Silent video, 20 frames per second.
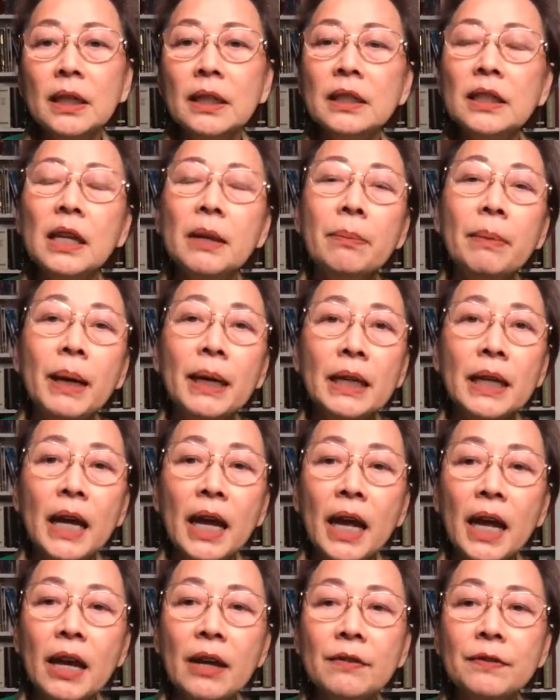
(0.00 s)
They might
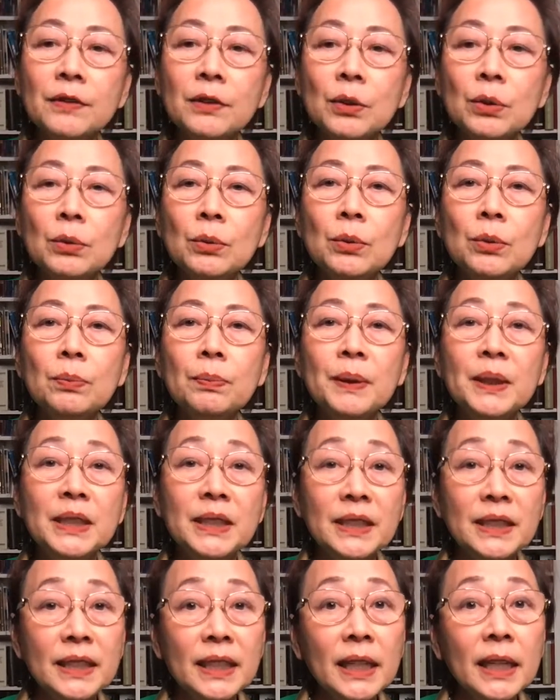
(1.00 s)
have to be
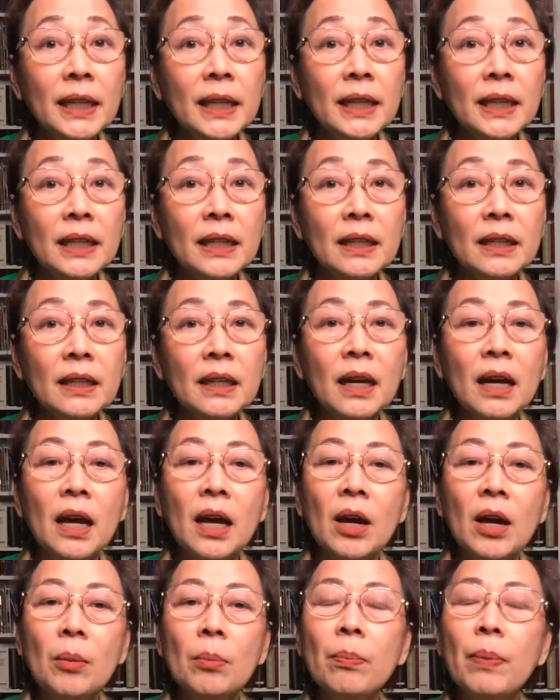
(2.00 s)
seen
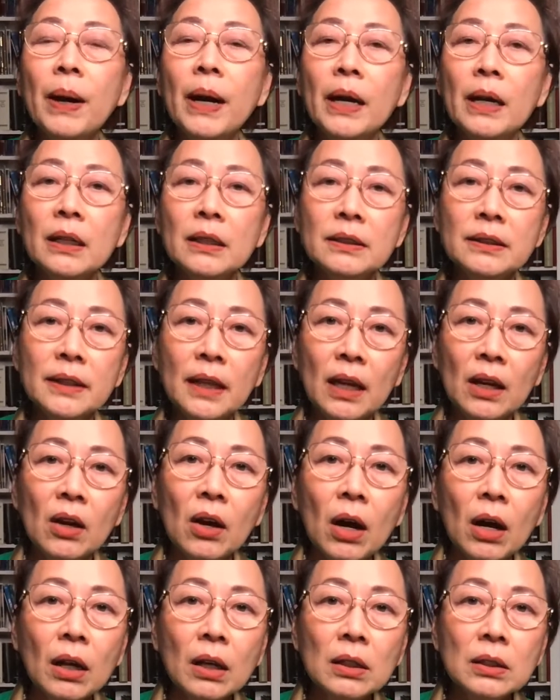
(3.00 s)
by a
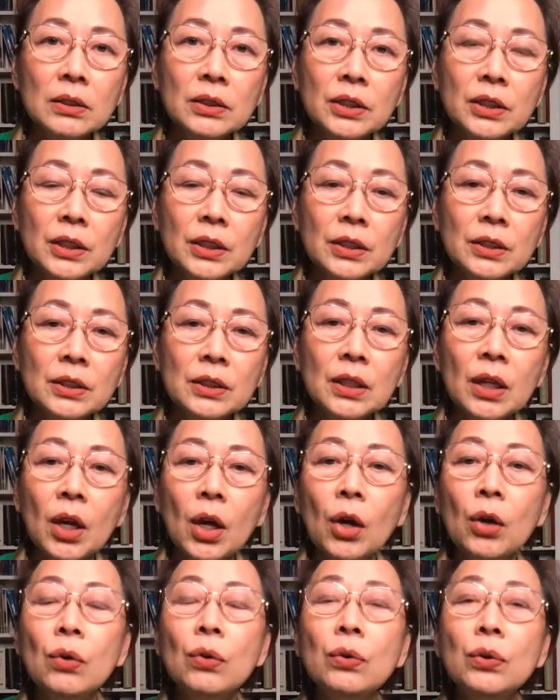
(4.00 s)
psychologist
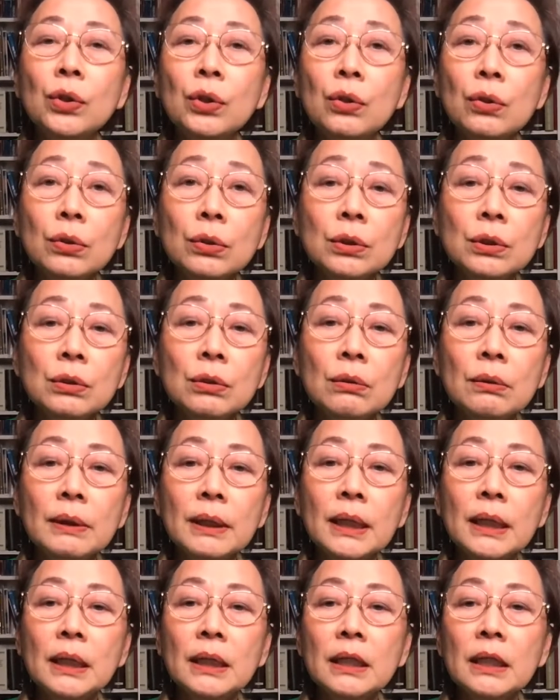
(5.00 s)
who
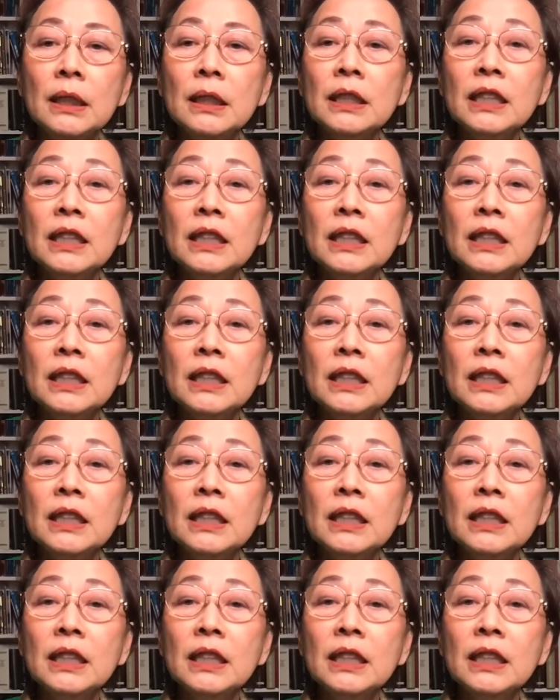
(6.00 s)
usually